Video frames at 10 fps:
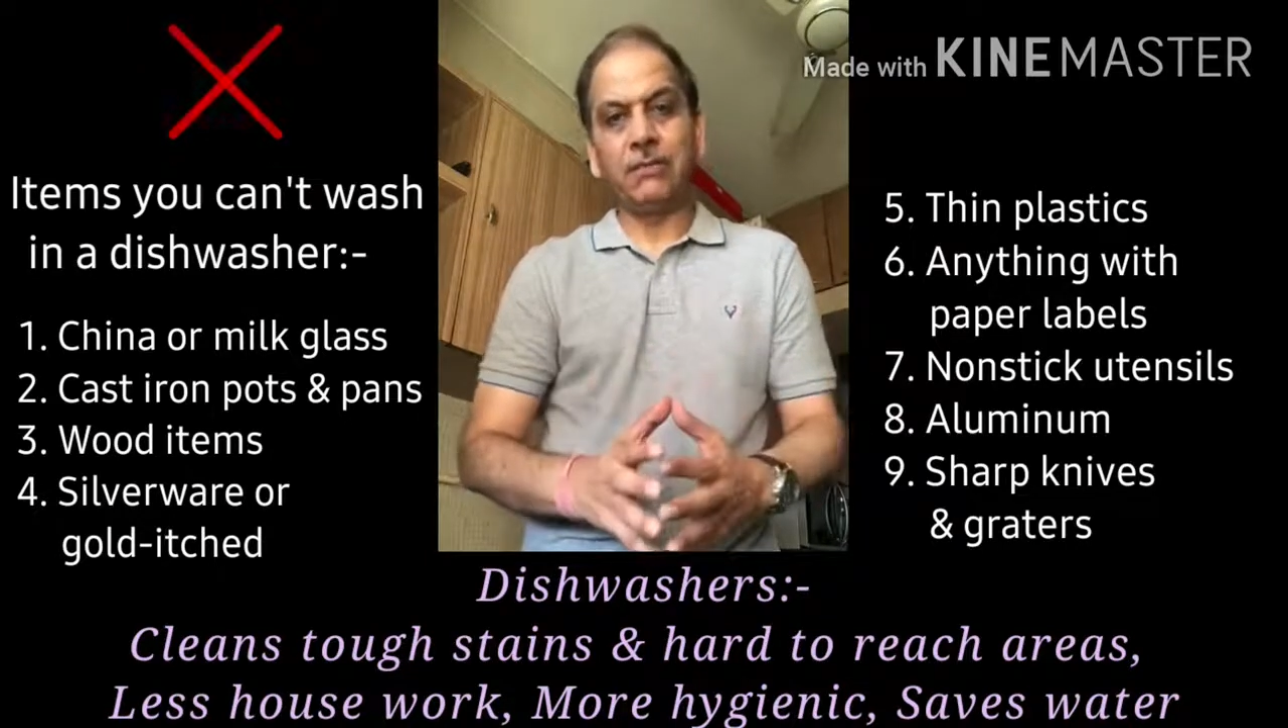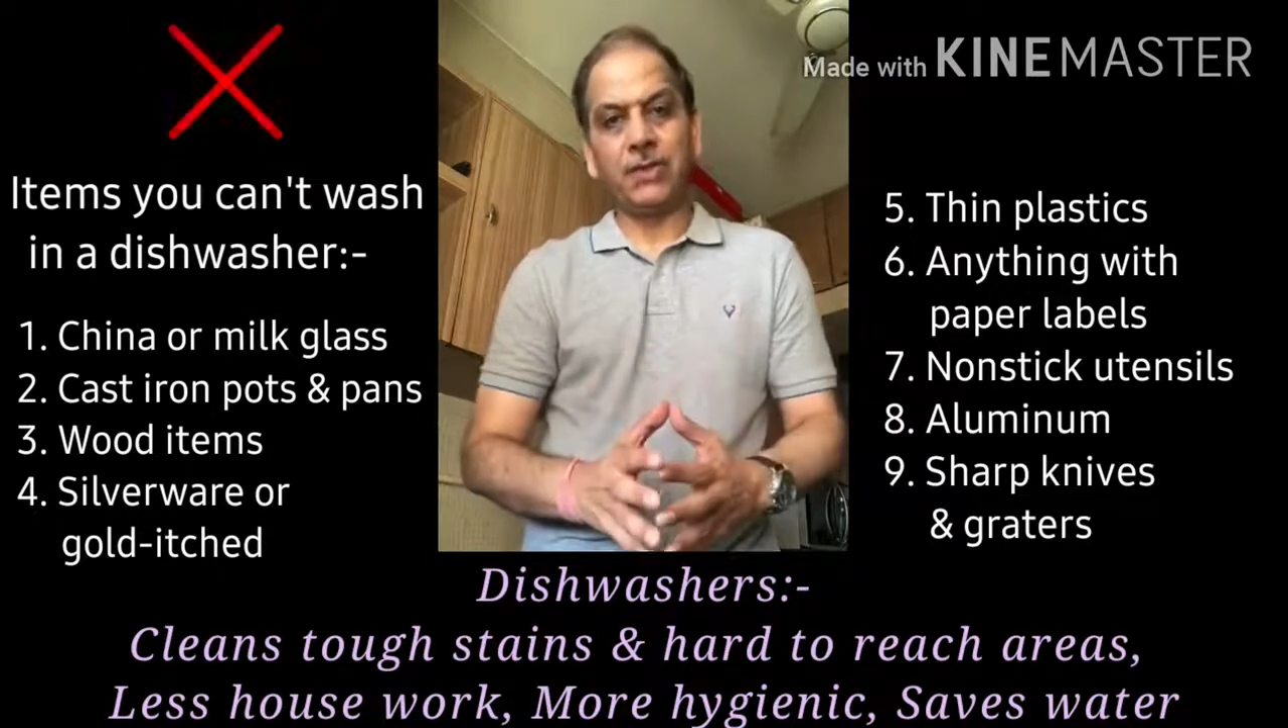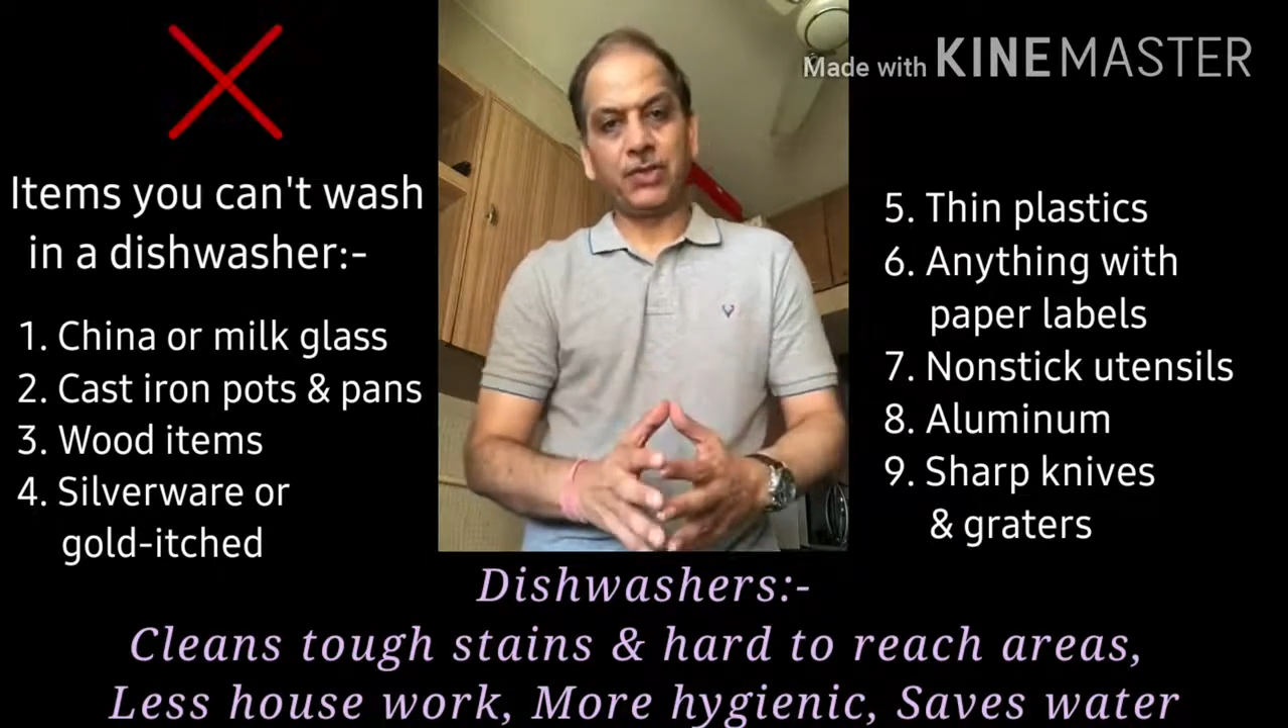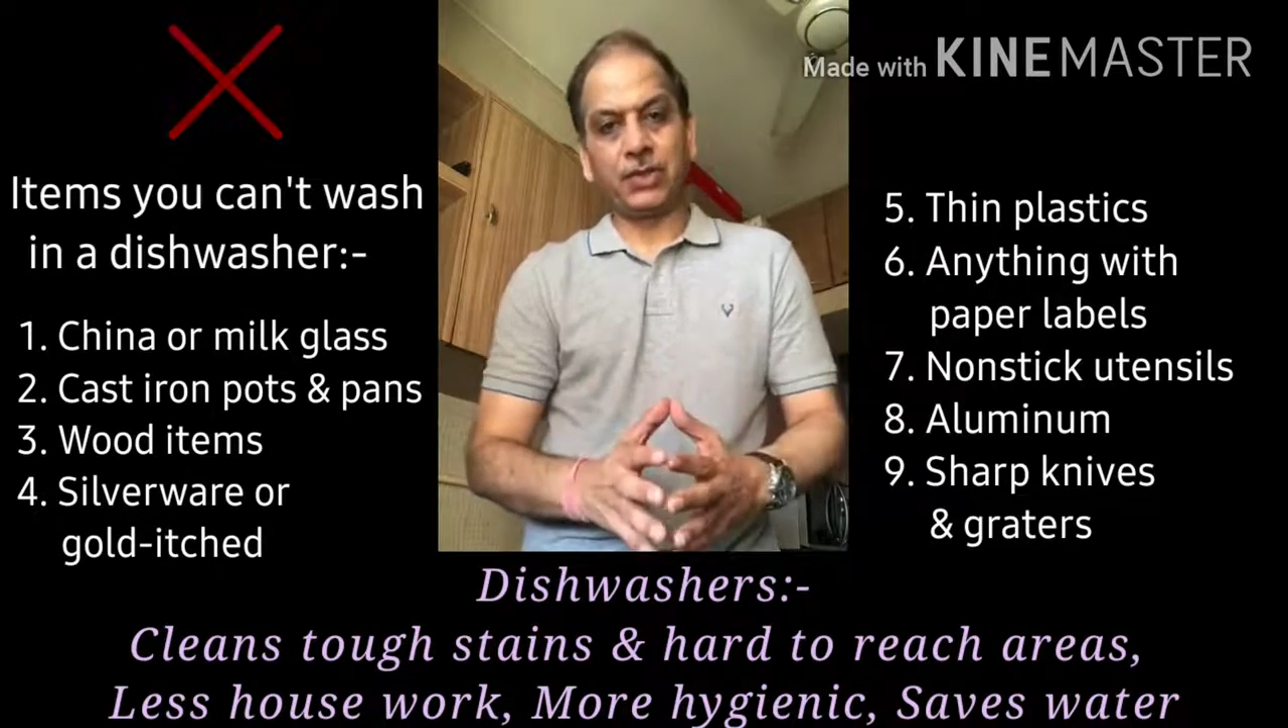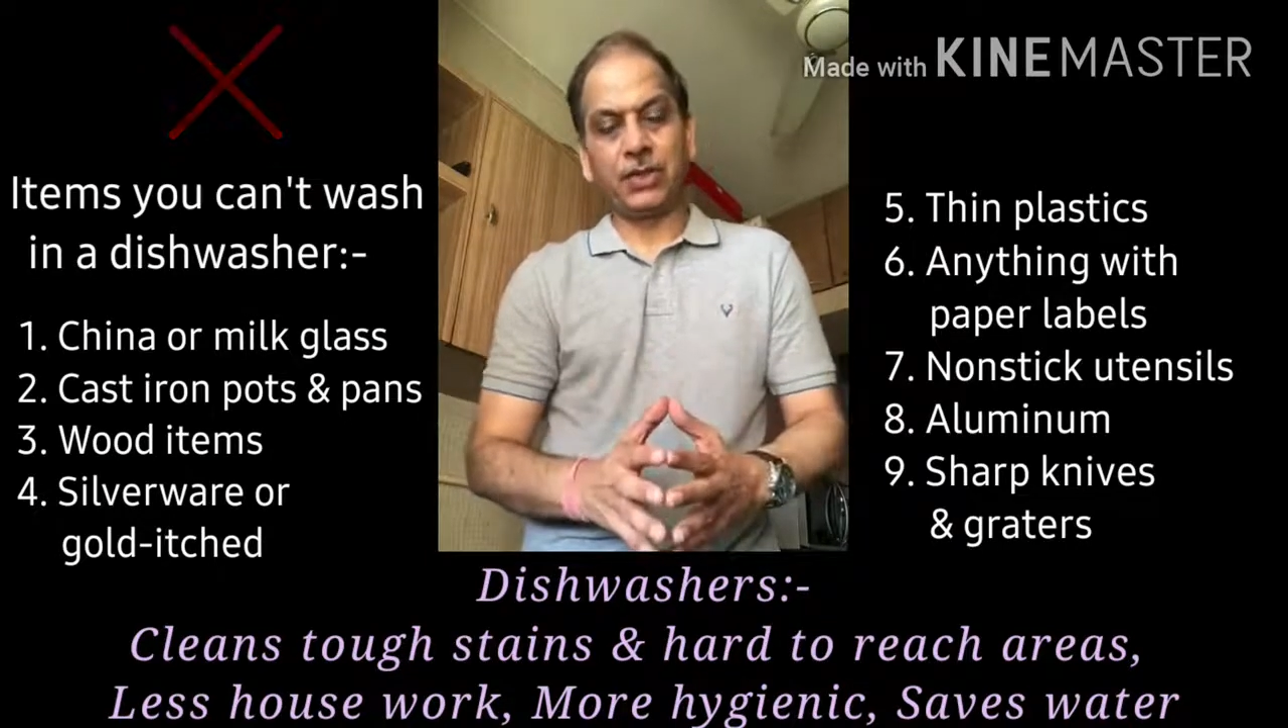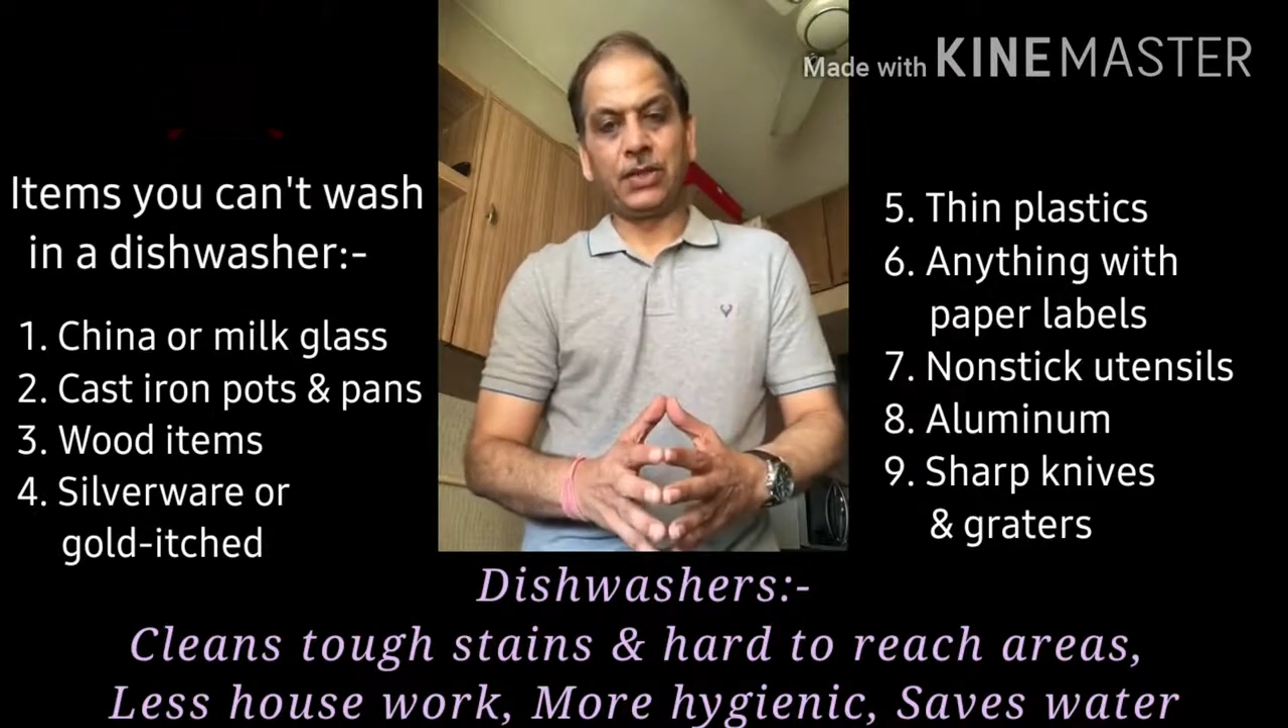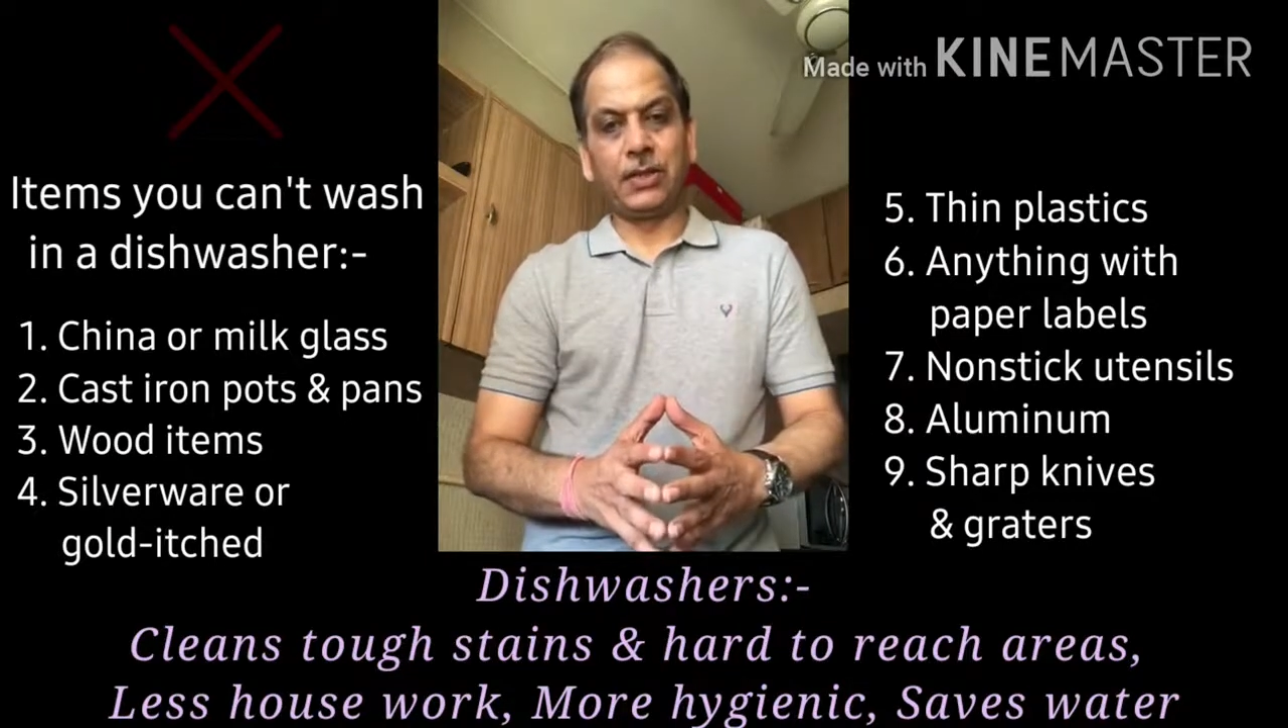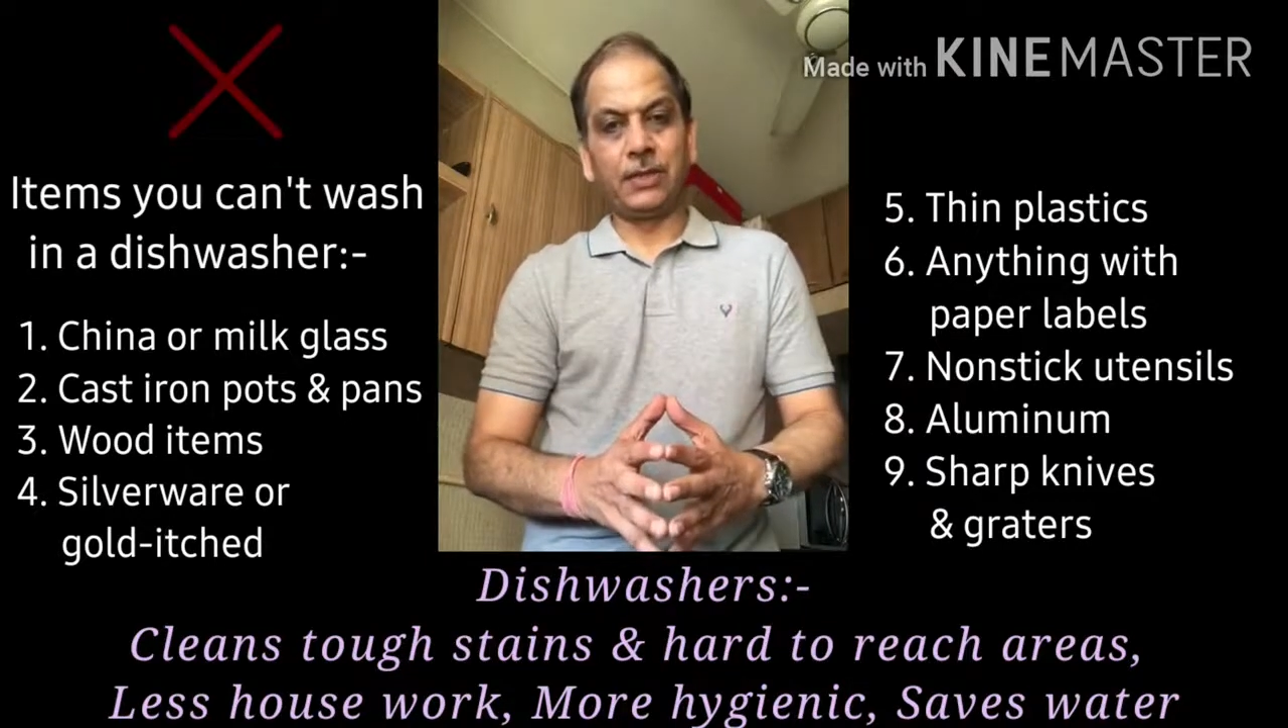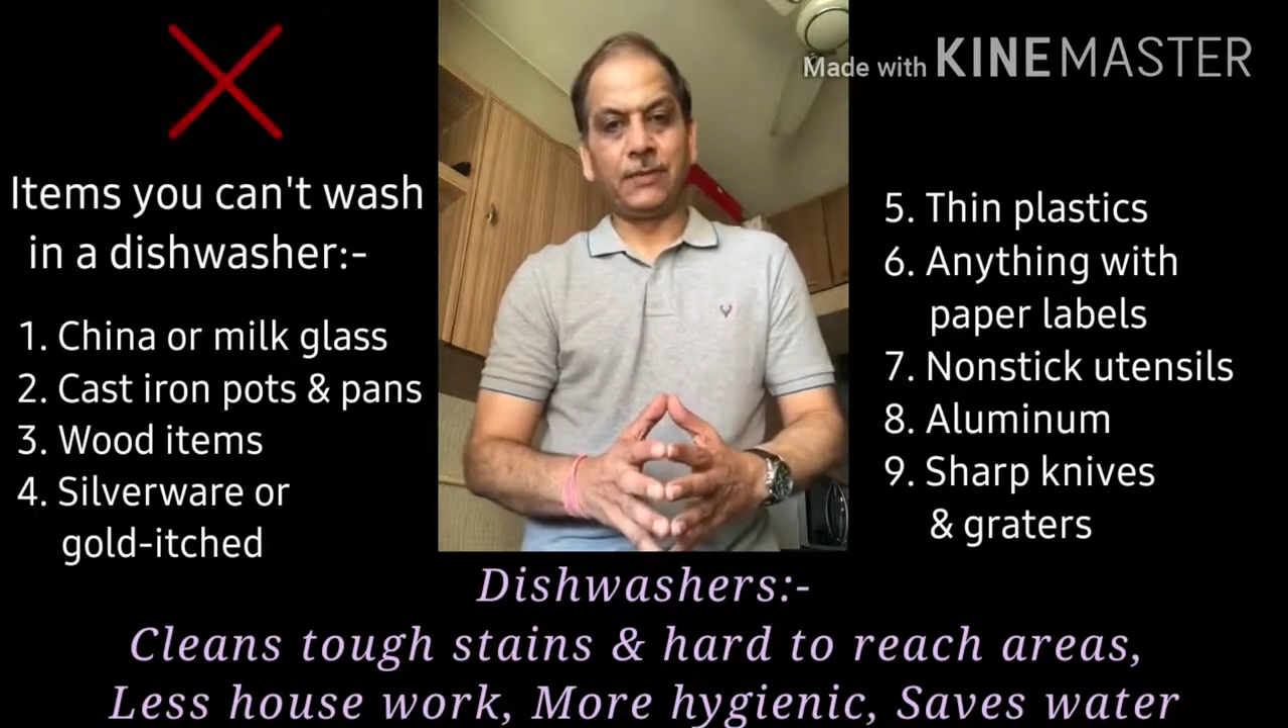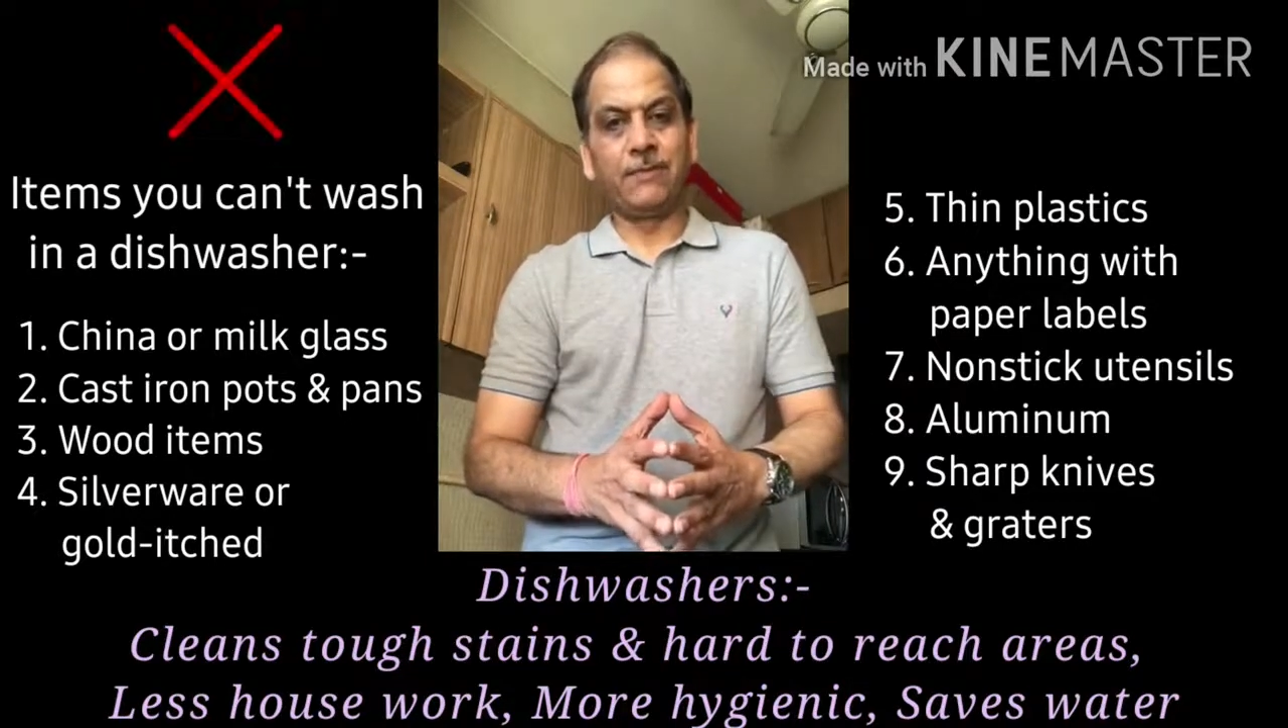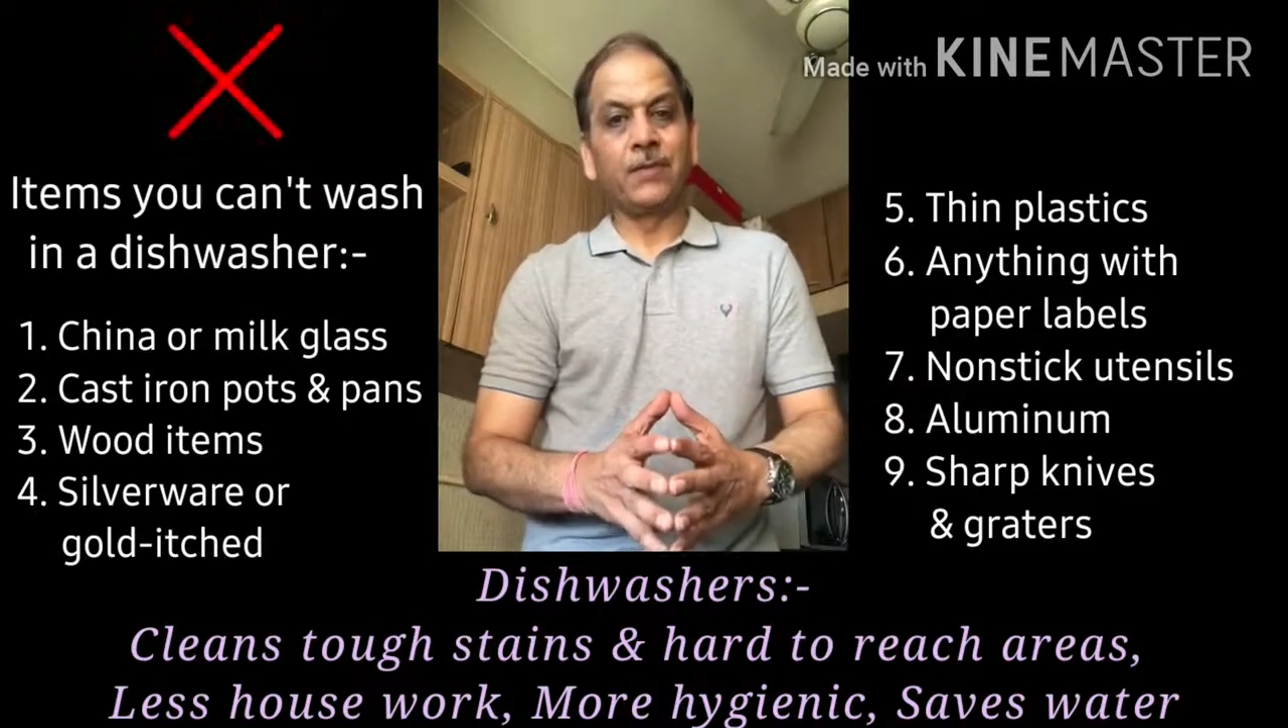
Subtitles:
mentioned earlier.